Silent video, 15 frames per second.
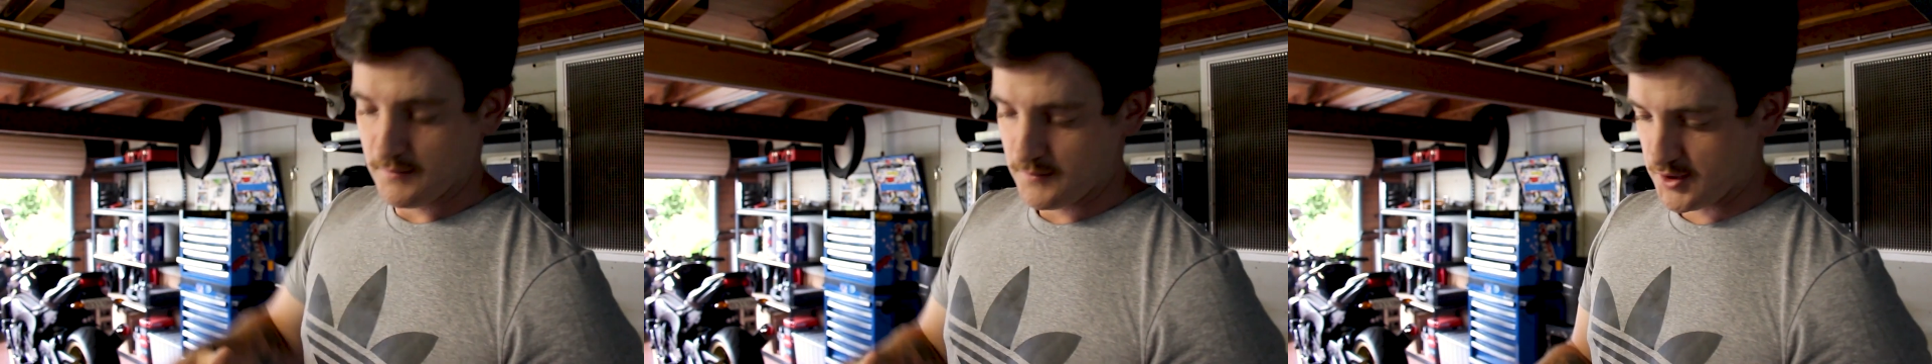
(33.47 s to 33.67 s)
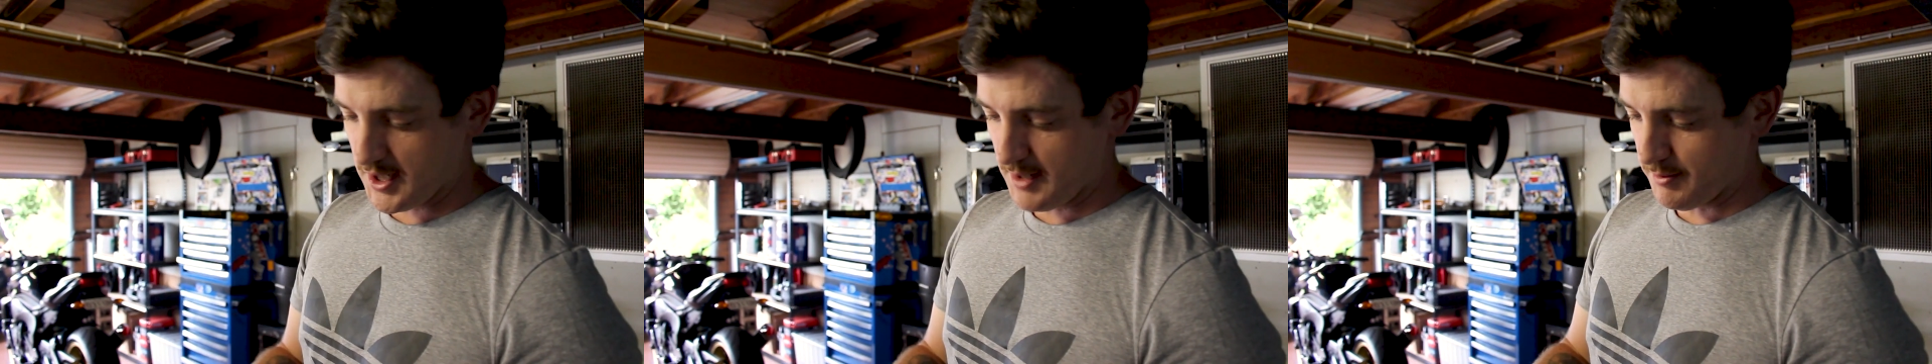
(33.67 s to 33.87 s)

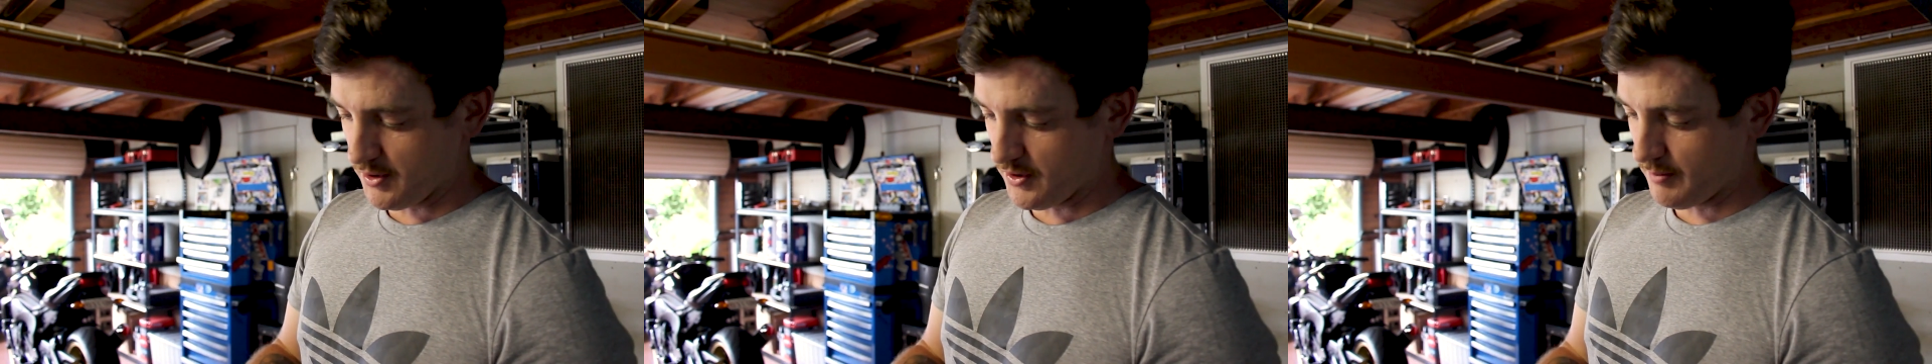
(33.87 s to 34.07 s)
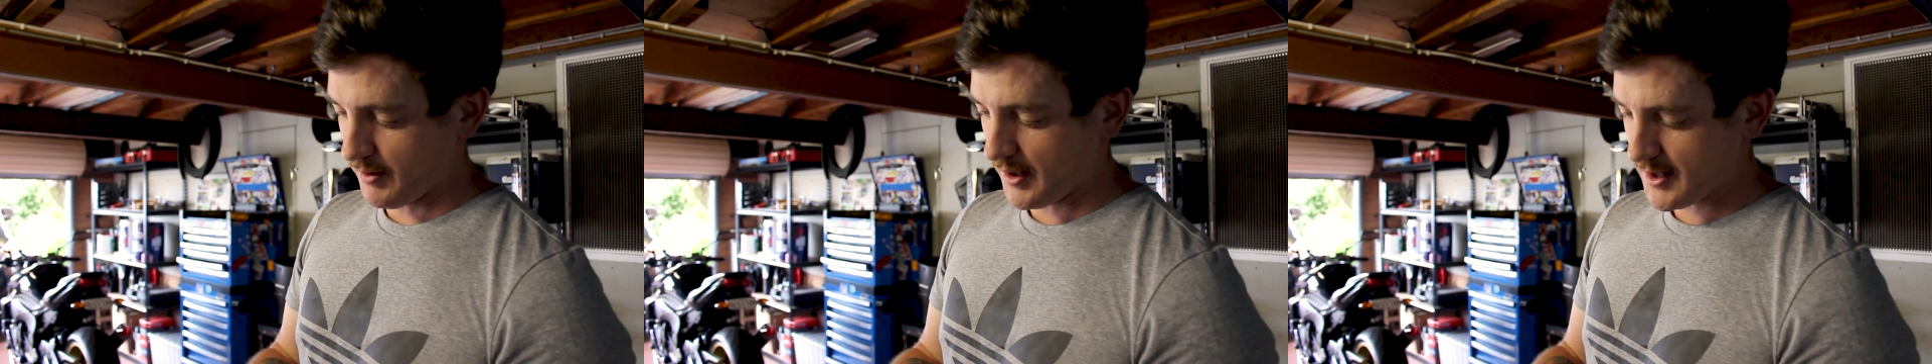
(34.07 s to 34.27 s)
jamming on
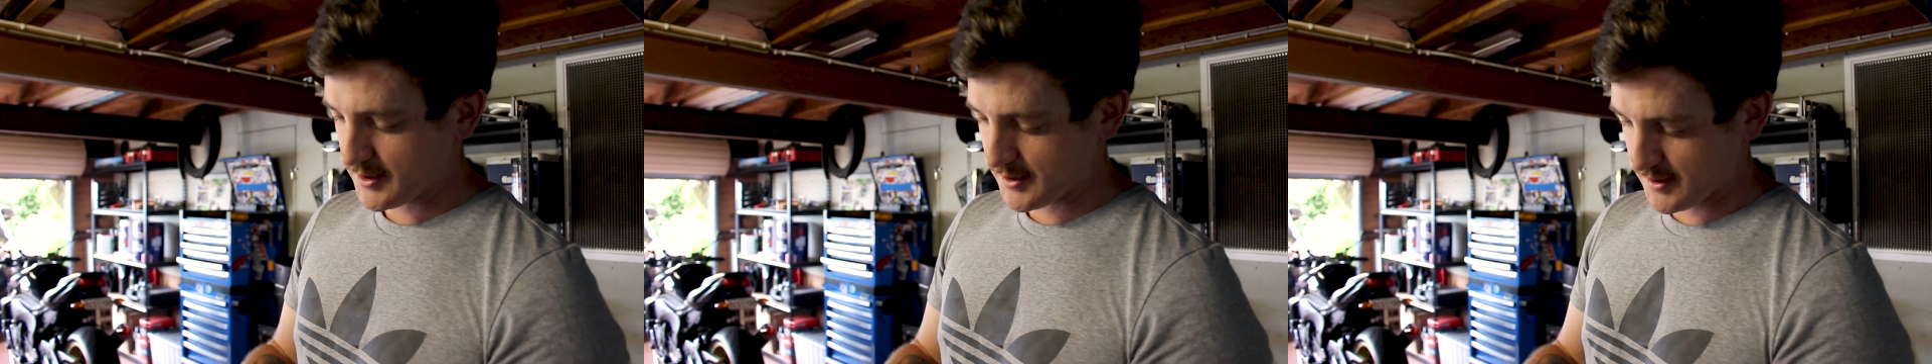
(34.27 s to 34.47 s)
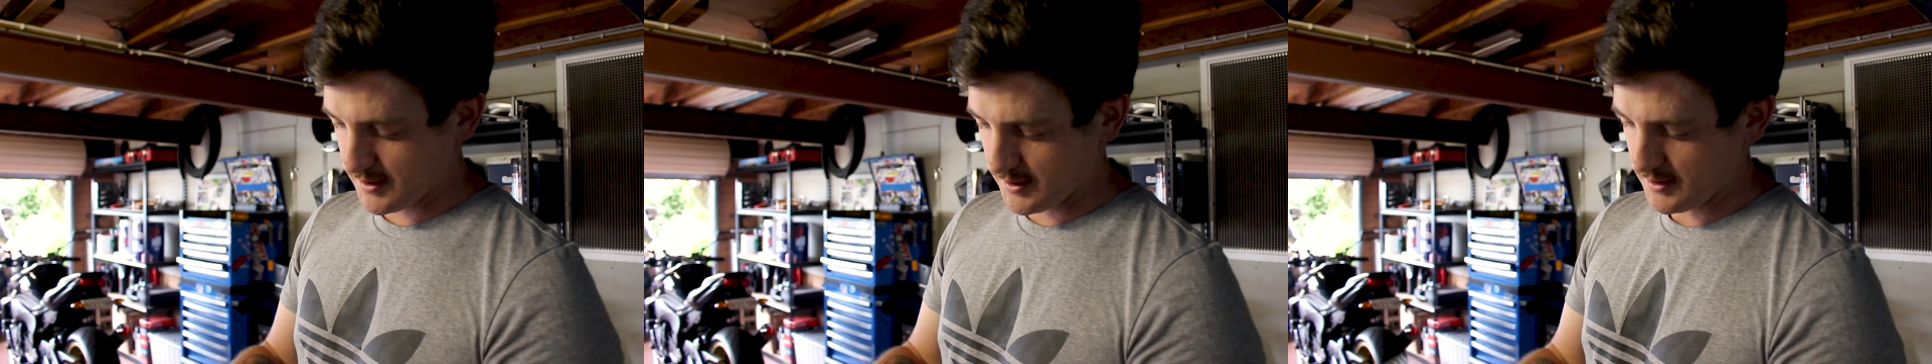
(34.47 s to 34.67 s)
the
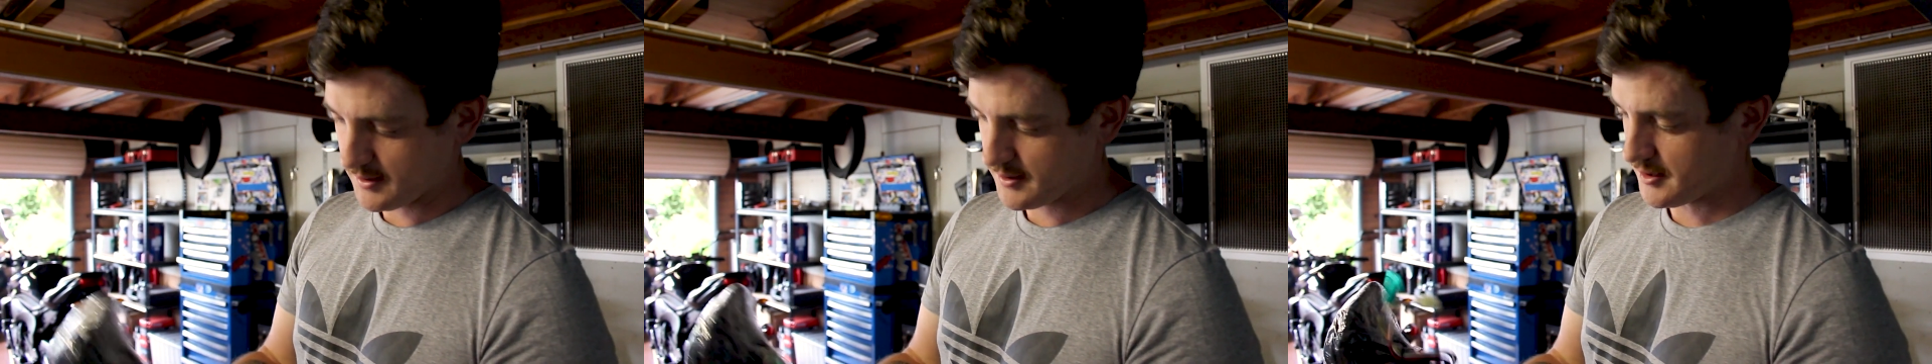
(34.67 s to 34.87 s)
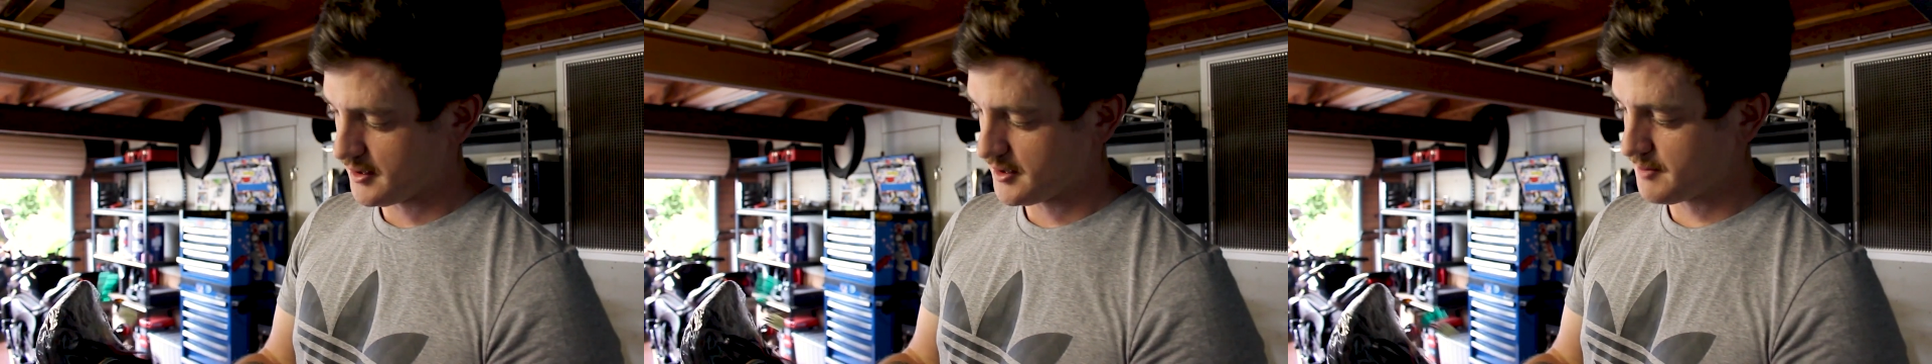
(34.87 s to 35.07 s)
brakes.
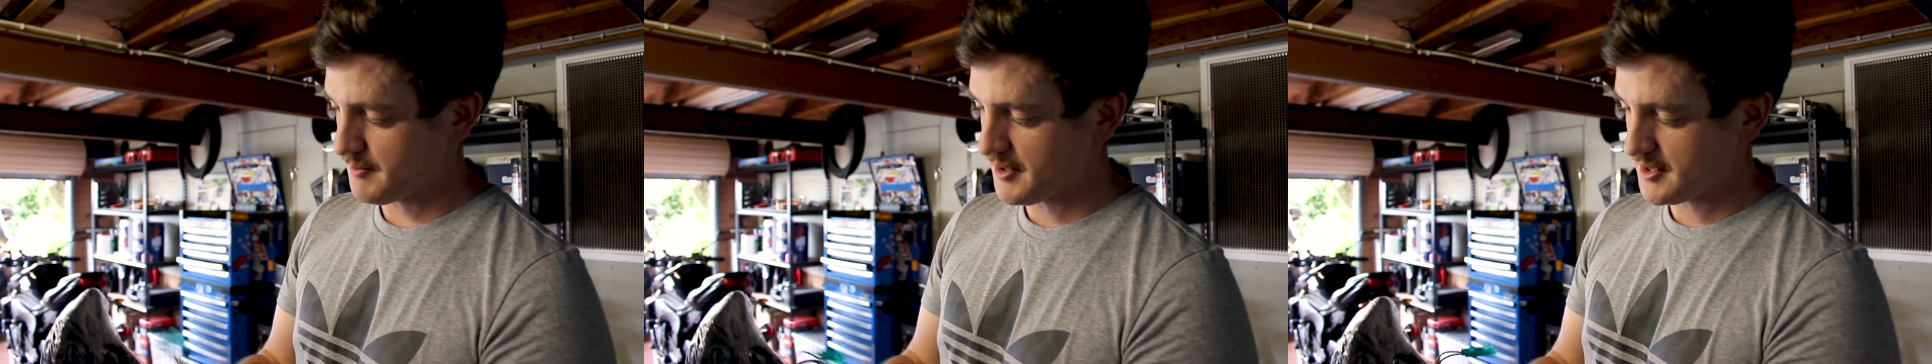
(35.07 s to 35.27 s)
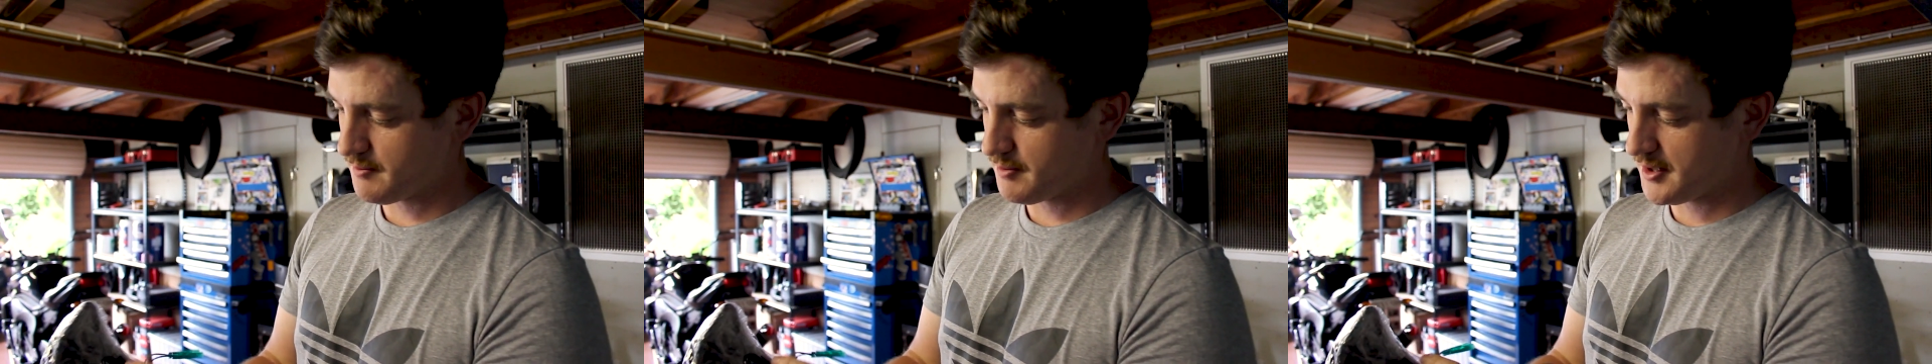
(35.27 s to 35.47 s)
So it's
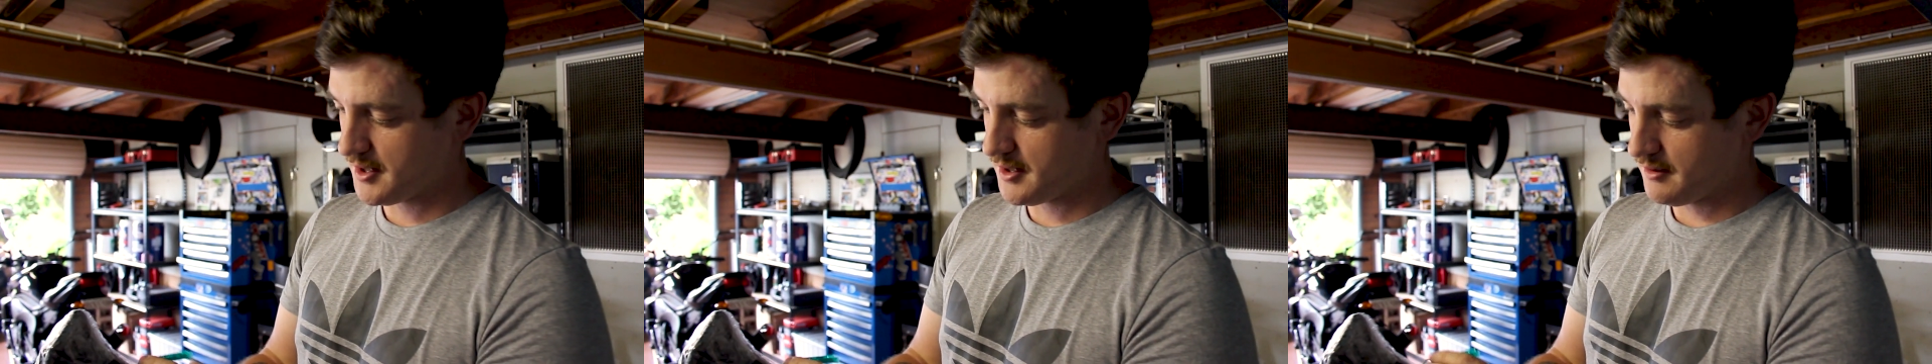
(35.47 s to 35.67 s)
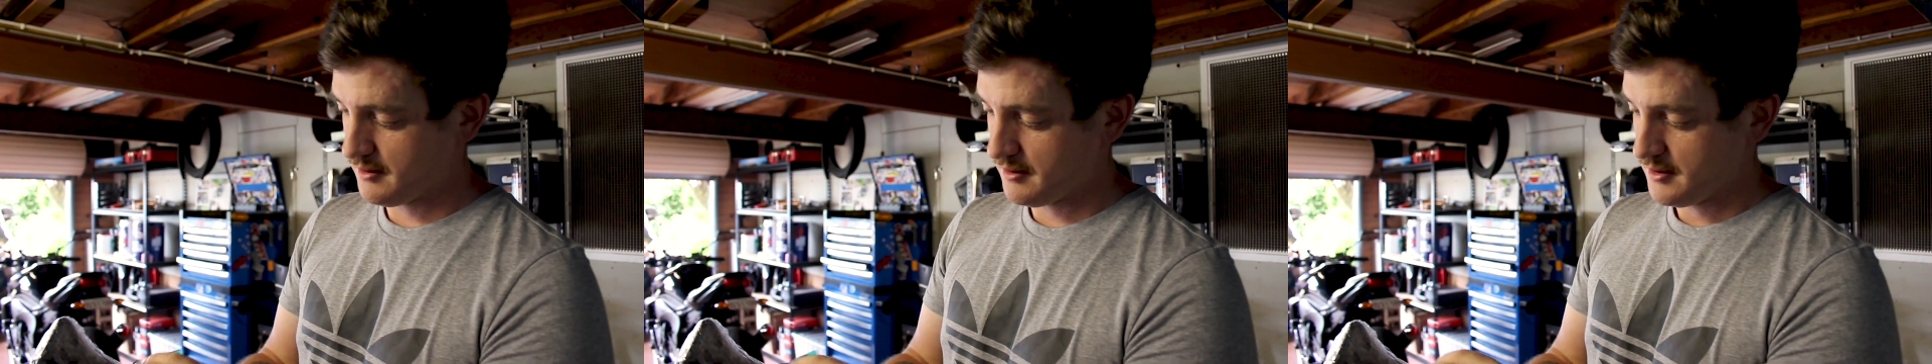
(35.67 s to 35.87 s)
meant to
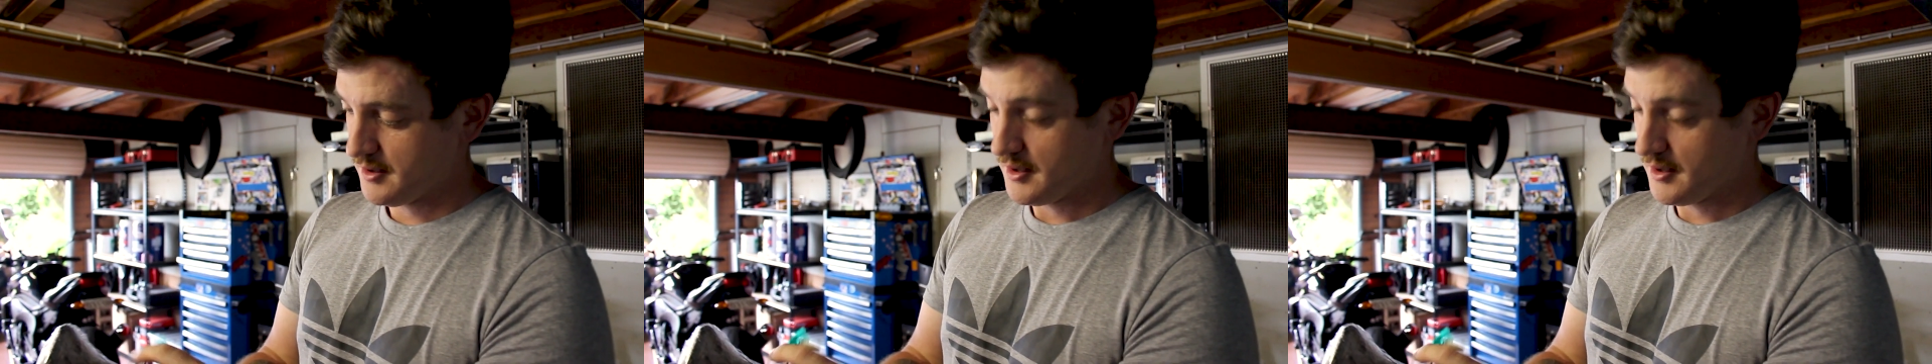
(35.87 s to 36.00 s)
be